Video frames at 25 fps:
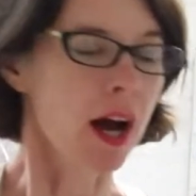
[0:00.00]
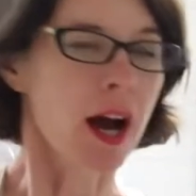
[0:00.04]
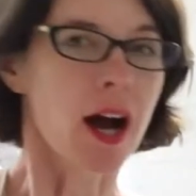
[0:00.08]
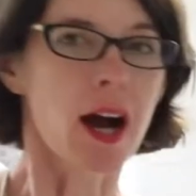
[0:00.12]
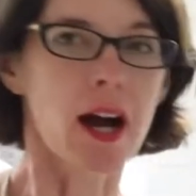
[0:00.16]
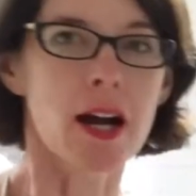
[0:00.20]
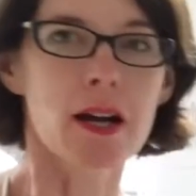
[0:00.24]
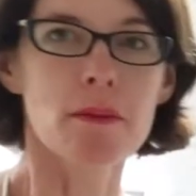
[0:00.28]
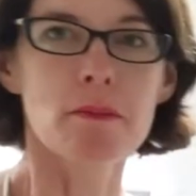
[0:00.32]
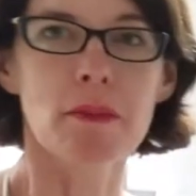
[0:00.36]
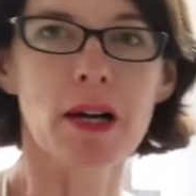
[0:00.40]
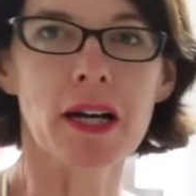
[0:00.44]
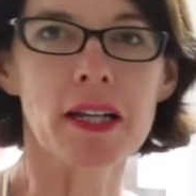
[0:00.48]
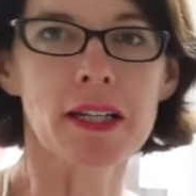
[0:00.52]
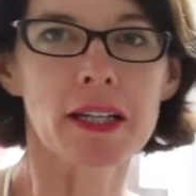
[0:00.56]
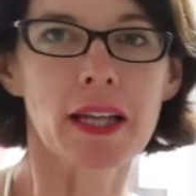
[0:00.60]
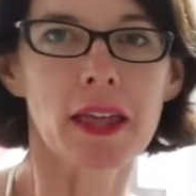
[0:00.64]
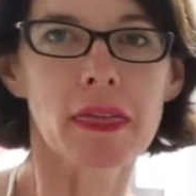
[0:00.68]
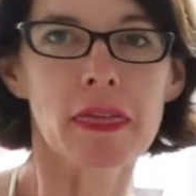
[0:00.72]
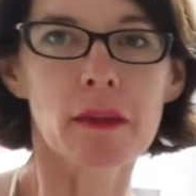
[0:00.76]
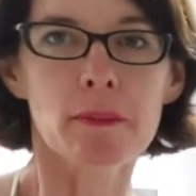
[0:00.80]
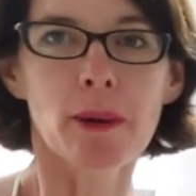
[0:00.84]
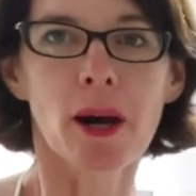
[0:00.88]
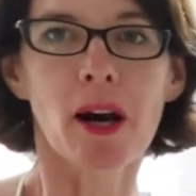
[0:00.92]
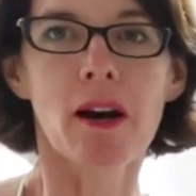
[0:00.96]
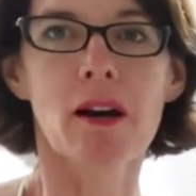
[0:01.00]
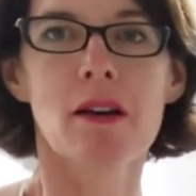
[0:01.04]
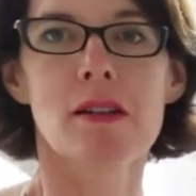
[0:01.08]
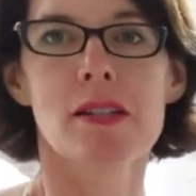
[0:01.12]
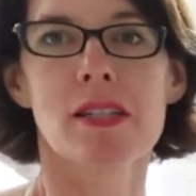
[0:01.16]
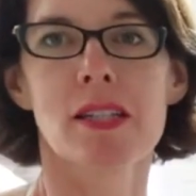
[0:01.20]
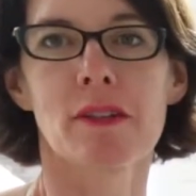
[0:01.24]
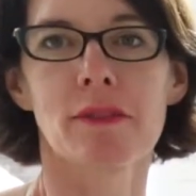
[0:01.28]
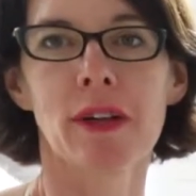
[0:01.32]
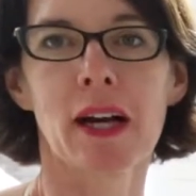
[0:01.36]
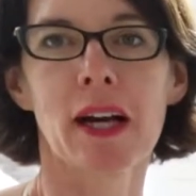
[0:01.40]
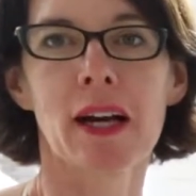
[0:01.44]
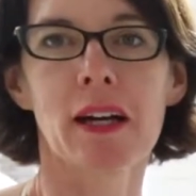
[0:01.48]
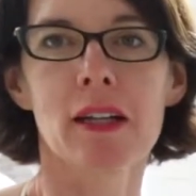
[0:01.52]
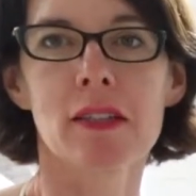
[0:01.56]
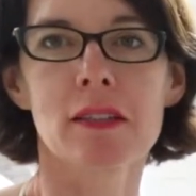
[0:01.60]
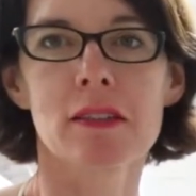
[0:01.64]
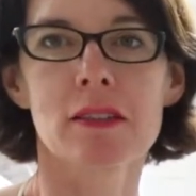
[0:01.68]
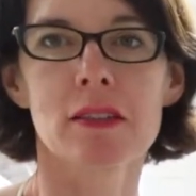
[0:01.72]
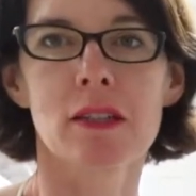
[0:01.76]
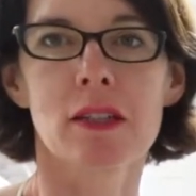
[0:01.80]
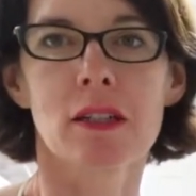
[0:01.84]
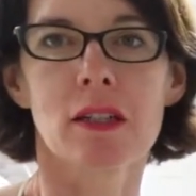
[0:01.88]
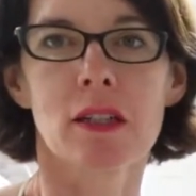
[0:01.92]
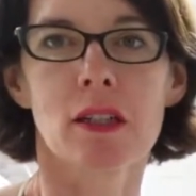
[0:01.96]
And in the past I've had
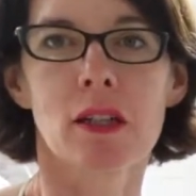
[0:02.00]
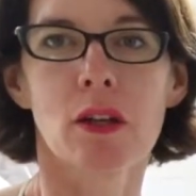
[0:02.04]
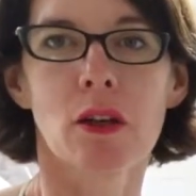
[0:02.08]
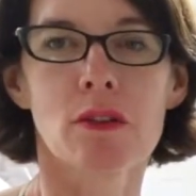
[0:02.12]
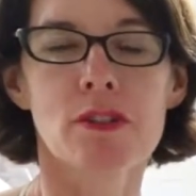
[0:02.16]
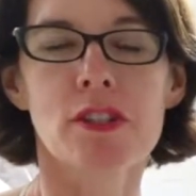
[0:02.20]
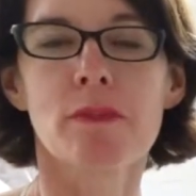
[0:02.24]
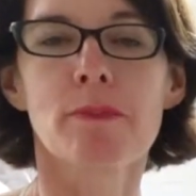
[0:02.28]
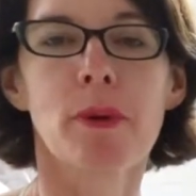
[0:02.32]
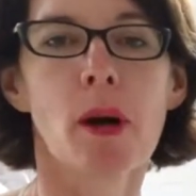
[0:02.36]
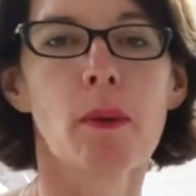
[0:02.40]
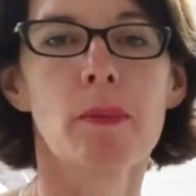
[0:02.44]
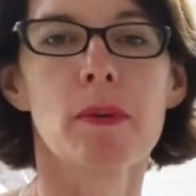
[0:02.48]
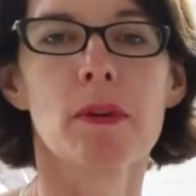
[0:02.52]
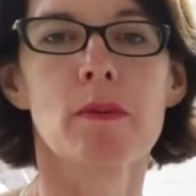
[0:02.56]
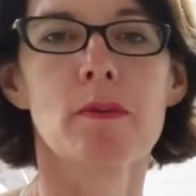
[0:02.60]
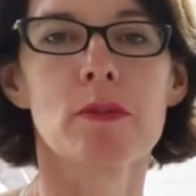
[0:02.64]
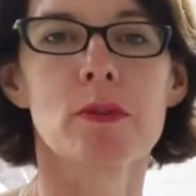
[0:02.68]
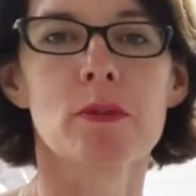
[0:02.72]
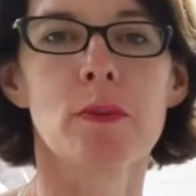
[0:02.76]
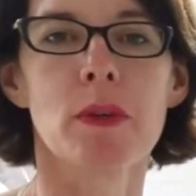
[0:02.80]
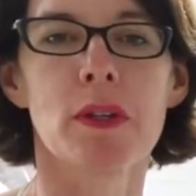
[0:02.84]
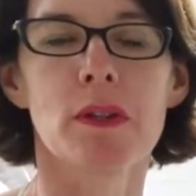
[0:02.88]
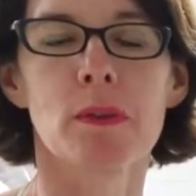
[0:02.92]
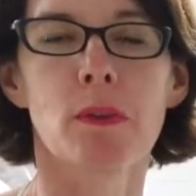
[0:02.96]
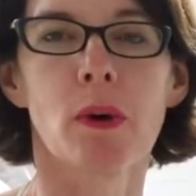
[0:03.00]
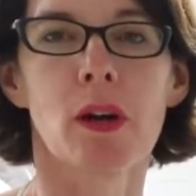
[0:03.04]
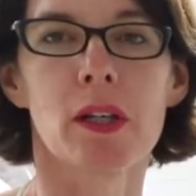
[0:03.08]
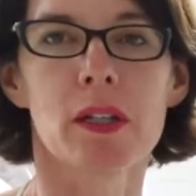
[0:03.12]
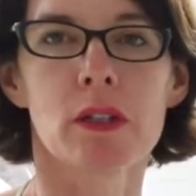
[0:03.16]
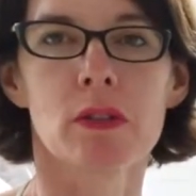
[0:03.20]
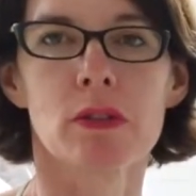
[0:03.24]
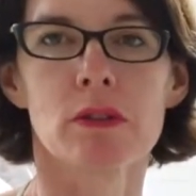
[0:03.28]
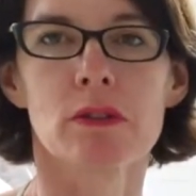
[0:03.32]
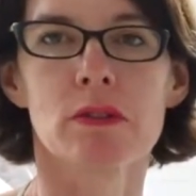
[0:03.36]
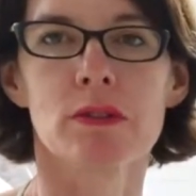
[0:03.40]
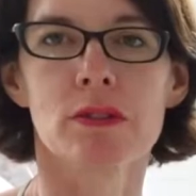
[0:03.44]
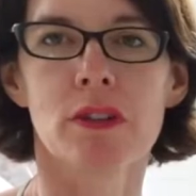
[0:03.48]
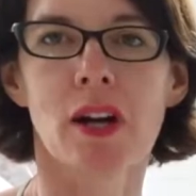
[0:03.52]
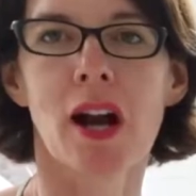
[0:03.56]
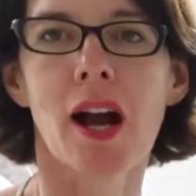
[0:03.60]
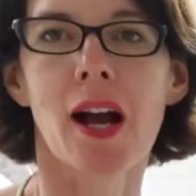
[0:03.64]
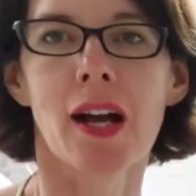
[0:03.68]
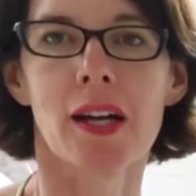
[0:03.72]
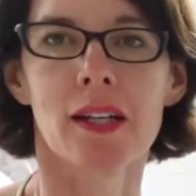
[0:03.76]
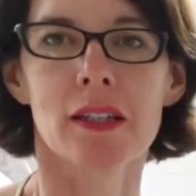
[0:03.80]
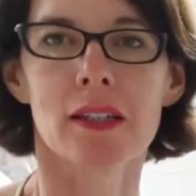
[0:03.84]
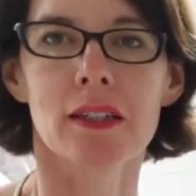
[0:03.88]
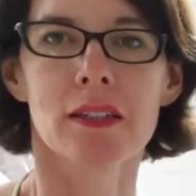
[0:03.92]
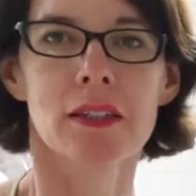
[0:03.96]
lots of problems with what I call
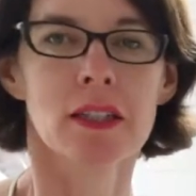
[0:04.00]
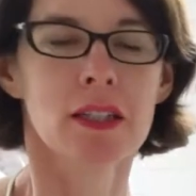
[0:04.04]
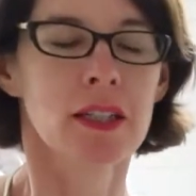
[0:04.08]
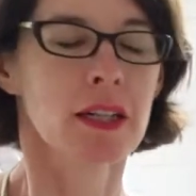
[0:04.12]
drag.